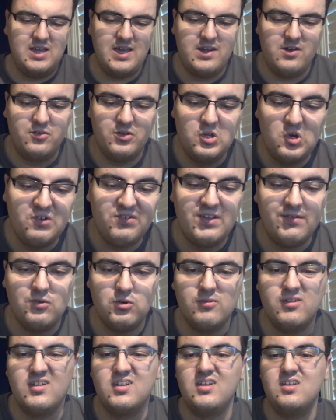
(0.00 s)
I don't know. I've
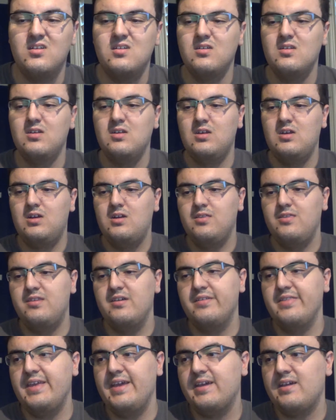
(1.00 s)
never really
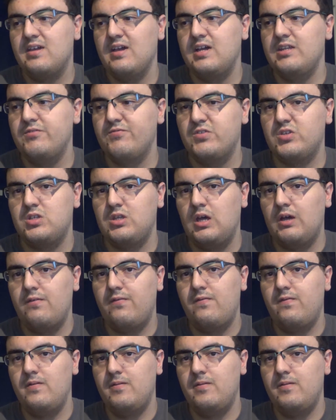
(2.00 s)
done that kind of stuff.